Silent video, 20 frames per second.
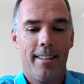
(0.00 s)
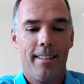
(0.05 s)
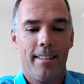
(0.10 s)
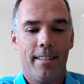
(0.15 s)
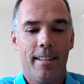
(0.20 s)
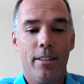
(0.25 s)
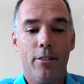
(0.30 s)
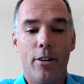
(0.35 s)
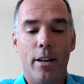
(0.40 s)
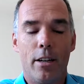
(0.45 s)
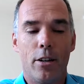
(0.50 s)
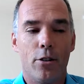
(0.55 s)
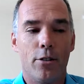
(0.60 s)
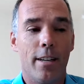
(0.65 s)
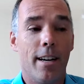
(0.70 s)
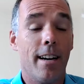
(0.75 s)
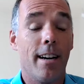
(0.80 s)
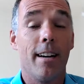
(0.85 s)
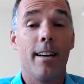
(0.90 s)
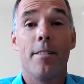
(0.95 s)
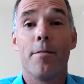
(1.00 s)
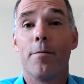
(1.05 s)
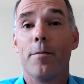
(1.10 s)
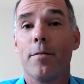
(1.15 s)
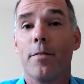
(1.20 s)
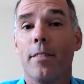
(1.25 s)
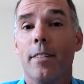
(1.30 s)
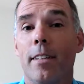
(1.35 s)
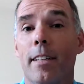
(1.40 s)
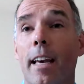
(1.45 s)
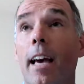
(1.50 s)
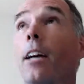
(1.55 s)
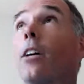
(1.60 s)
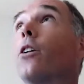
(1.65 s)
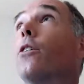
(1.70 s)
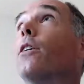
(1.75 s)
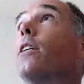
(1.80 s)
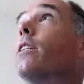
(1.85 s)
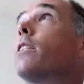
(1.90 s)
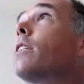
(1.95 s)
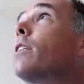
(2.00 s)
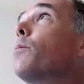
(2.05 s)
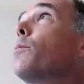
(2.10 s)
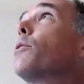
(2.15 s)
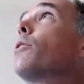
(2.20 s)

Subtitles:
Little echo, yeah. The echo is